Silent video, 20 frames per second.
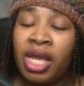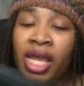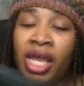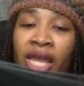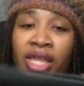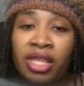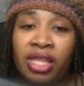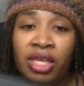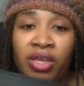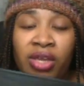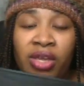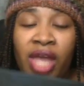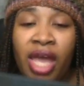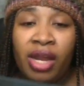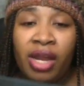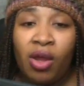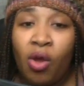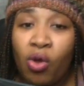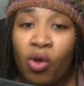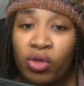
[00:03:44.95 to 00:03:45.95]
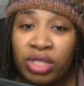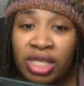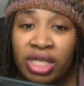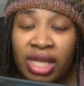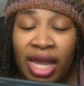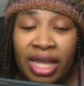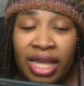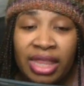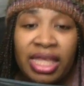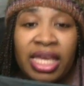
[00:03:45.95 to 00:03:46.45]
And then you kind of hold it
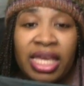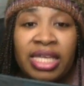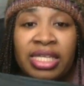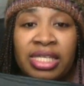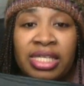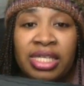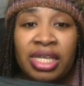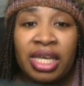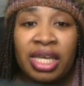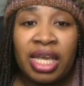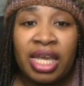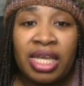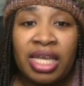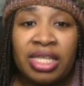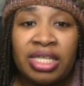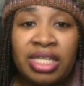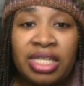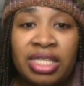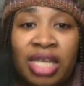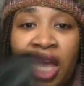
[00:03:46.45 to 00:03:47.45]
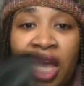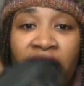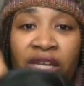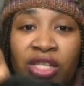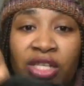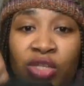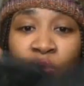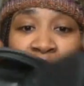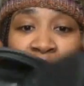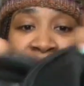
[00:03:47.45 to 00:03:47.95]
like this and just kind
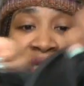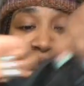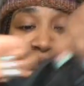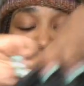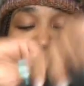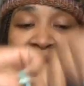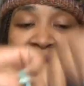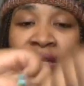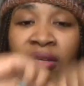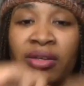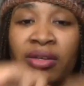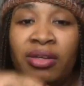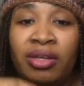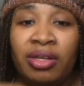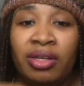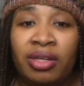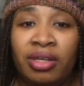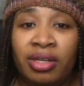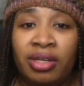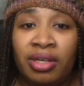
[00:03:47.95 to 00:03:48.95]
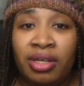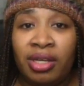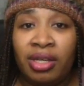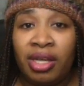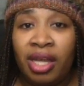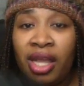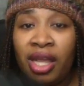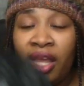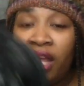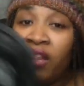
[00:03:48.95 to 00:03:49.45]
of twist.
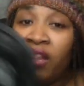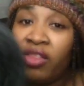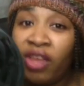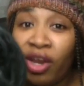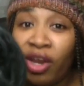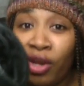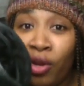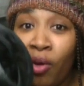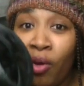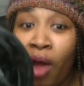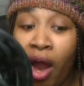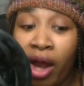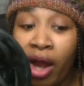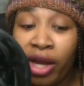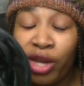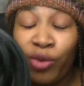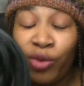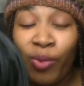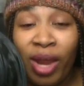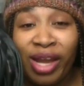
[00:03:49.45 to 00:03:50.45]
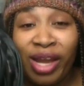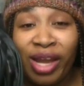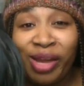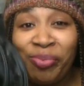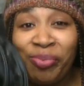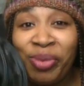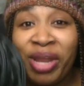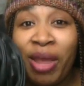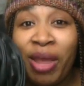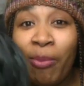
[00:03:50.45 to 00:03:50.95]
And there you are. You're ready to
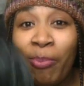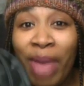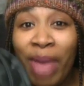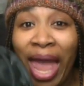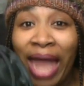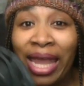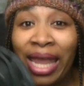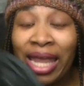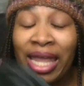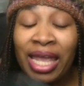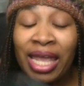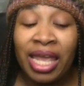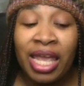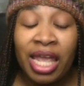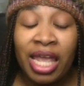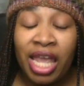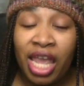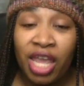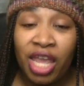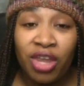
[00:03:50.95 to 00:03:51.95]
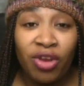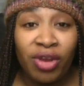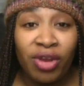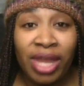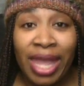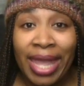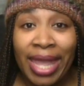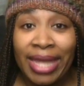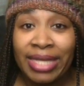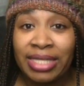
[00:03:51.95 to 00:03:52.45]
put it back in your
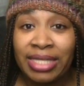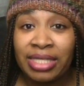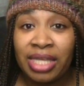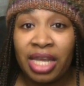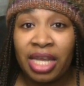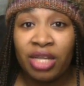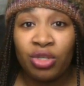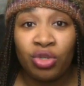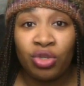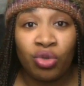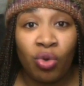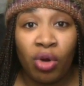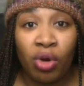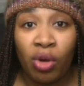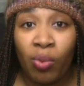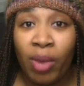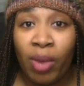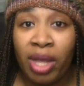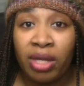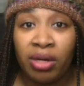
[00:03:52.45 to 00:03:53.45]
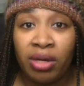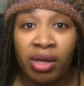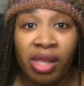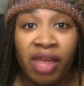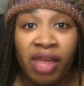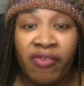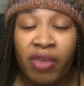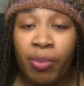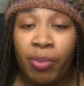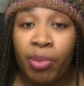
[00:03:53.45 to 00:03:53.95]
case and store it away in your
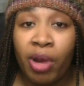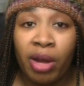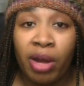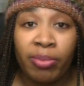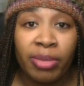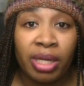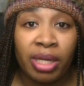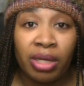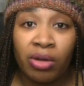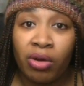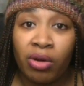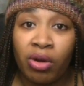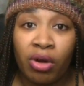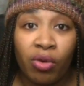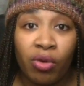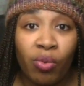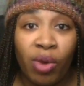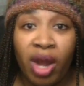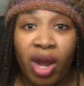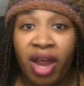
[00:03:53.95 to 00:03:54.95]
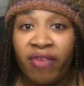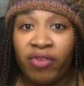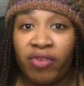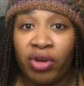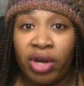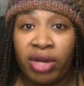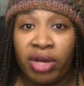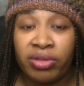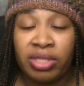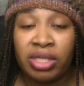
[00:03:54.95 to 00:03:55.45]
glove compartment or
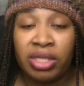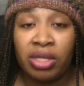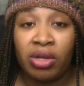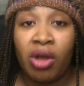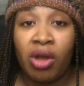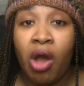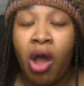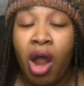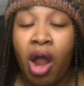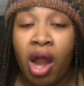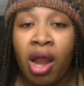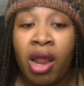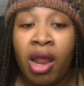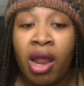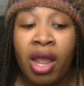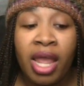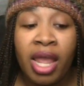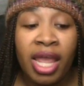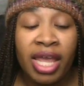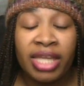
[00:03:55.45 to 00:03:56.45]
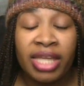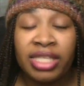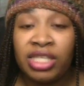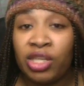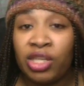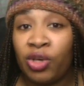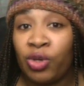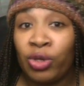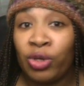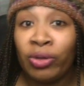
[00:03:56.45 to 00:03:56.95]
wherever else in your car
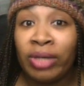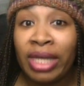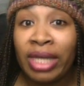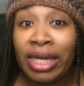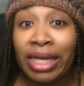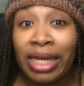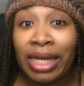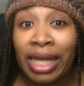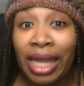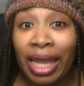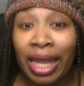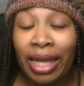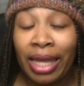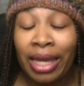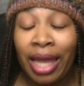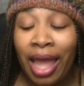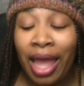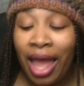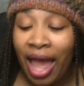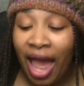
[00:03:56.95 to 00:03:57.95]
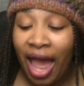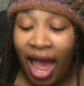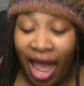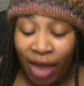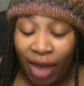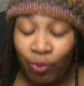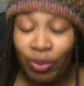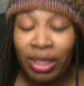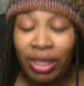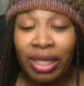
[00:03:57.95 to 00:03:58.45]
until you need it again.
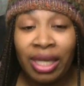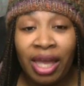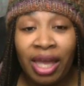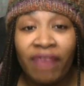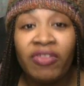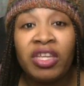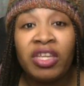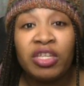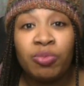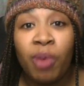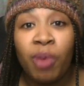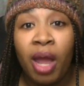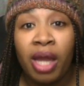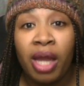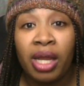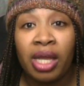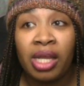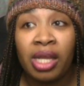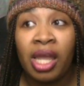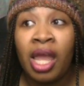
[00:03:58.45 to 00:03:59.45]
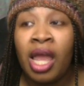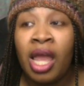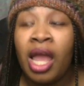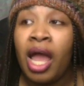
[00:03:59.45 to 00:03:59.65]
I really love this product.